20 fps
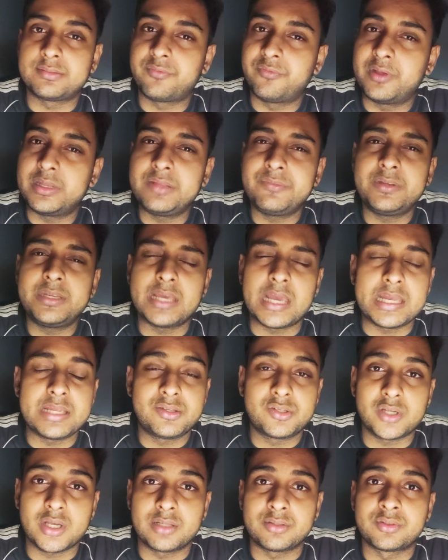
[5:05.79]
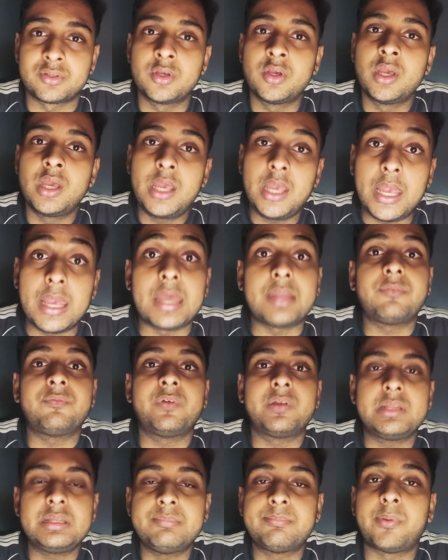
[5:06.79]
A very, very high chance. And
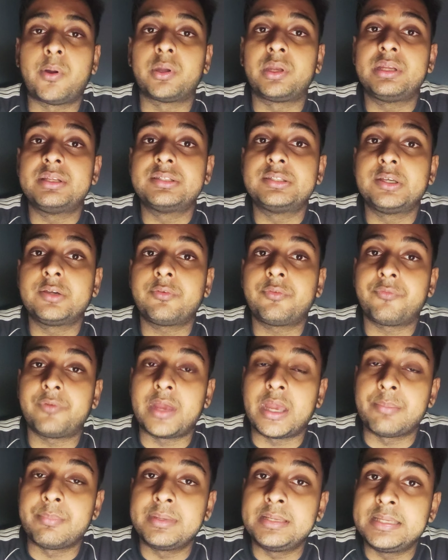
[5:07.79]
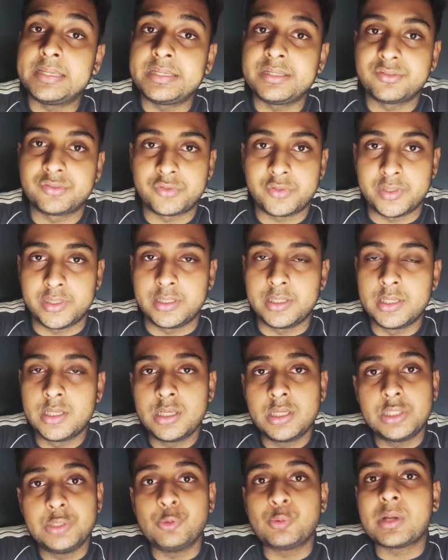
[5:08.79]
very important is your family history.
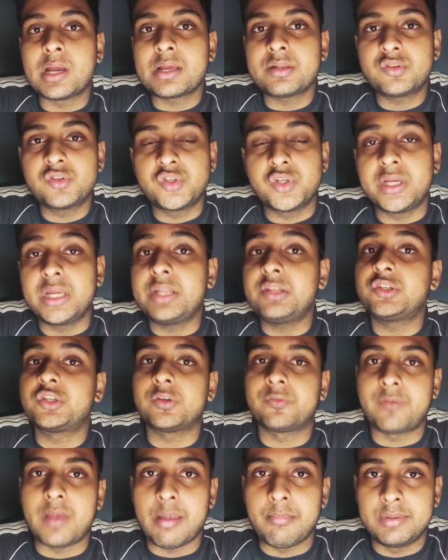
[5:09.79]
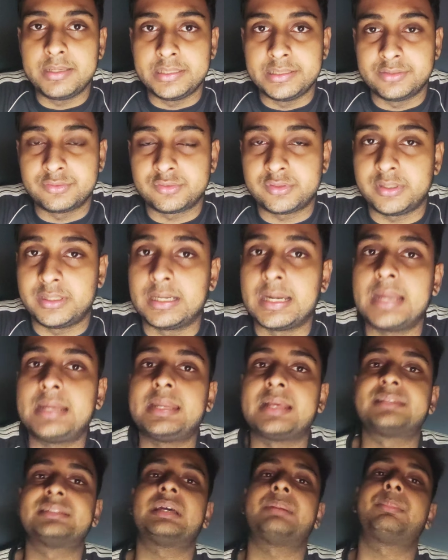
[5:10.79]
You can't change your family history, right?
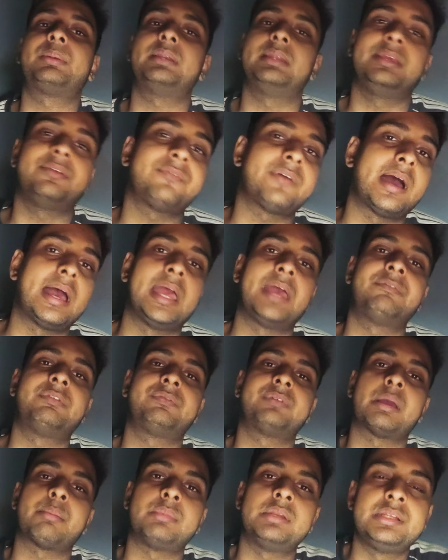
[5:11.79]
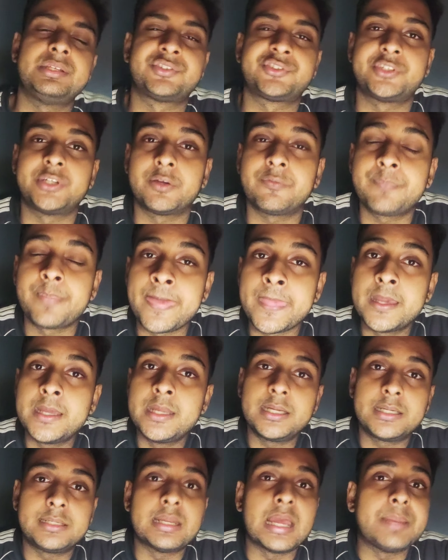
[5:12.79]
Example, if I have a family history of
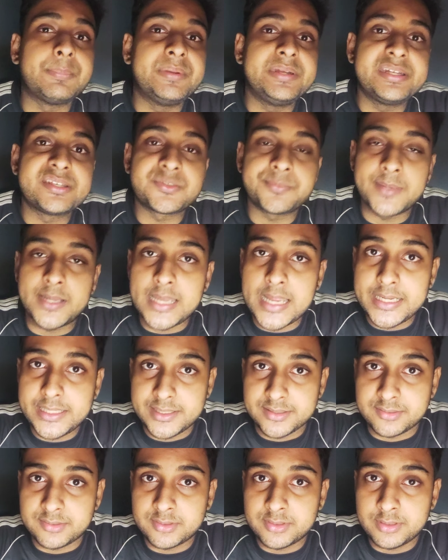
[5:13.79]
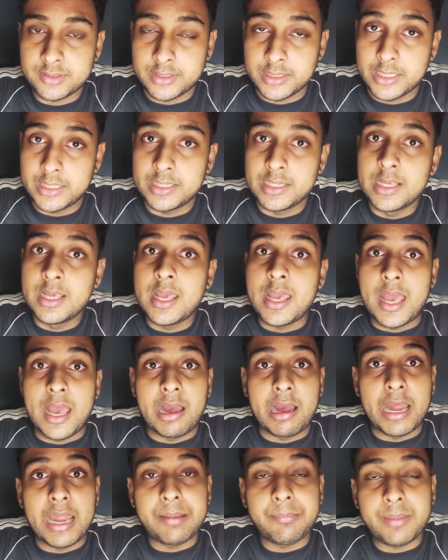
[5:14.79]
diabetes mellitus, right,
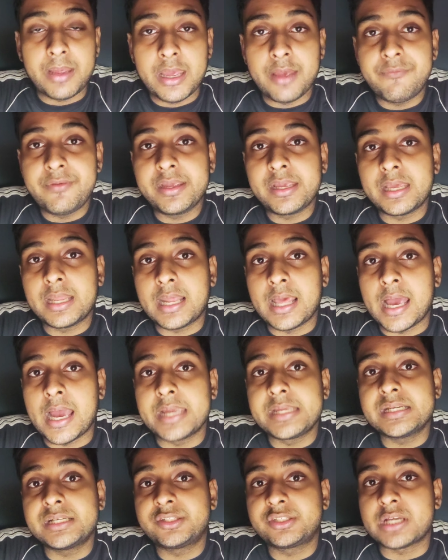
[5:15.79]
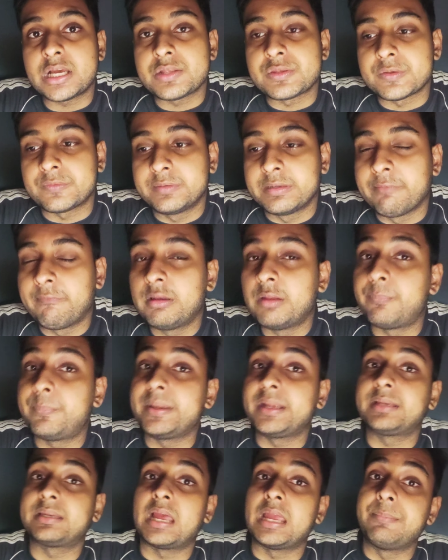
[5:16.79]
I am having a higher chance of
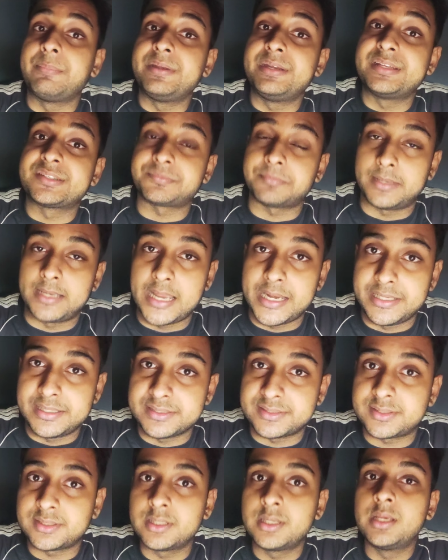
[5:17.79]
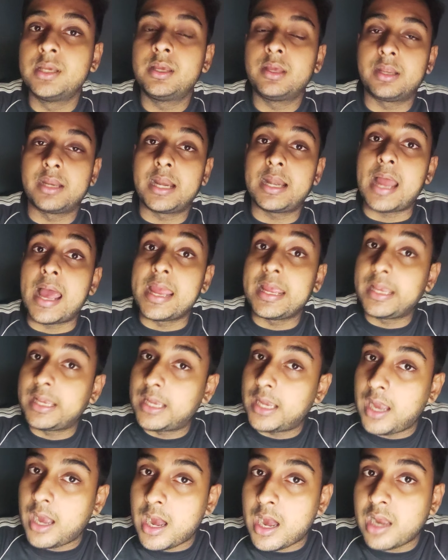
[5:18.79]
developing diabetes mellitus, right? I
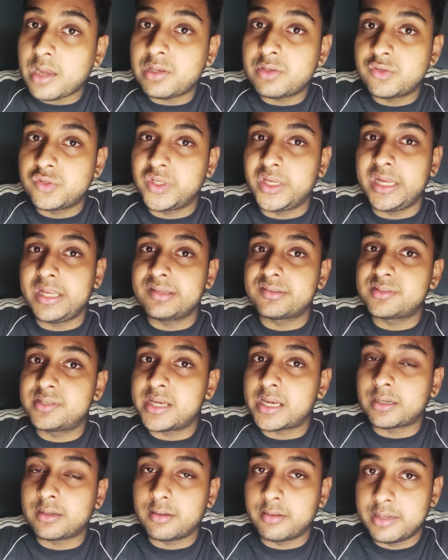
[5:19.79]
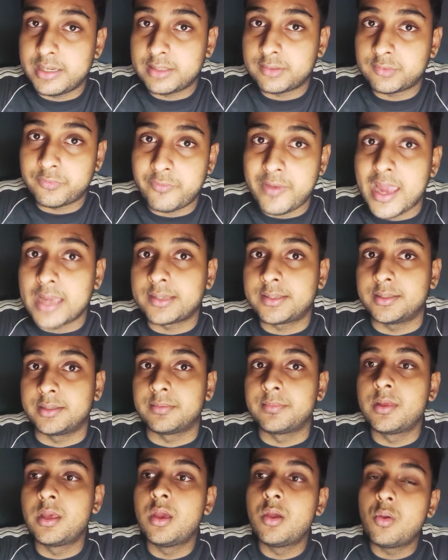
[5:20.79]
can't change that risk
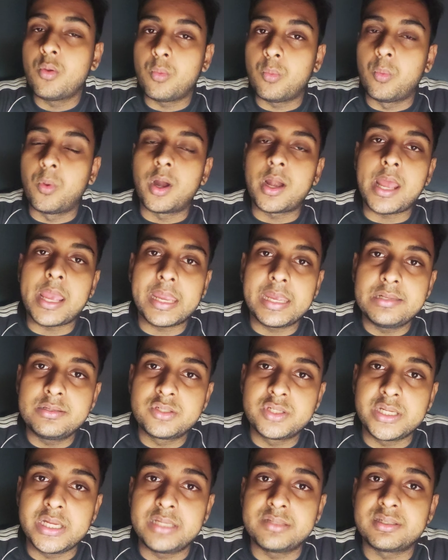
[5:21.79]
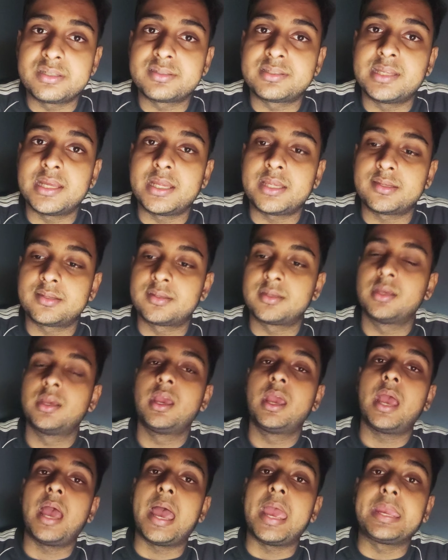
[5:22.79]
factor. What I can change is this:
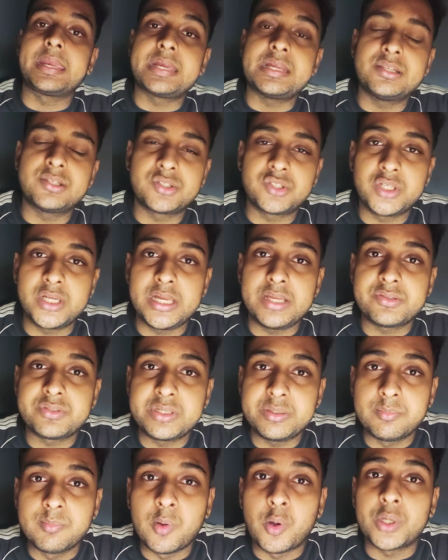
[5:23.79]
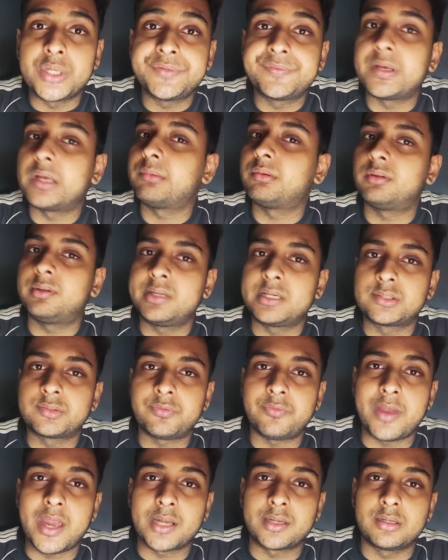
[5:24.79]
I can change the modifiable risk
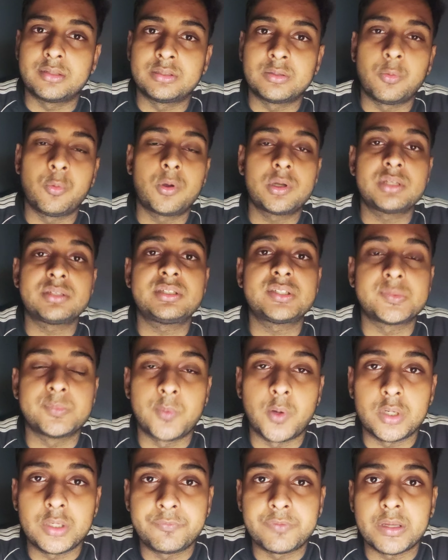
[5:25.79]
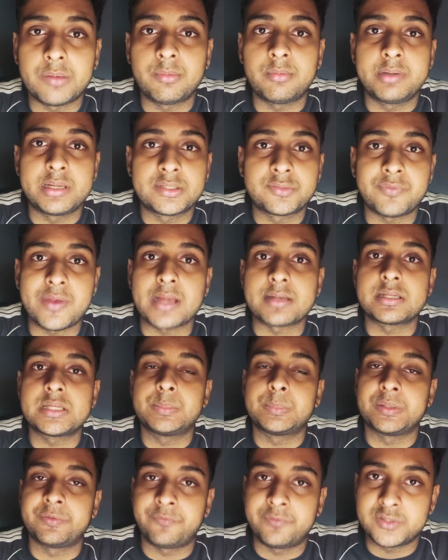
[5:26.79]
factor. Now, what is this modifiable risk factor
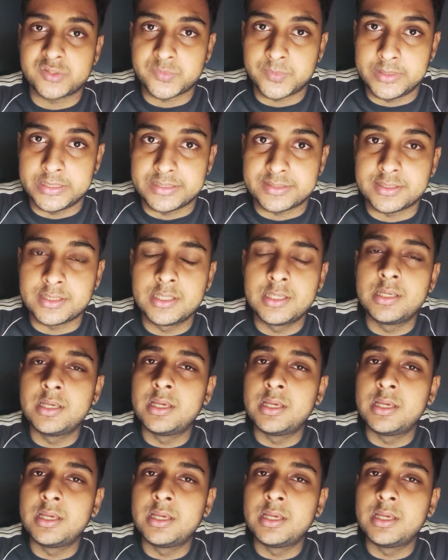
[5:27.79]
in my first place?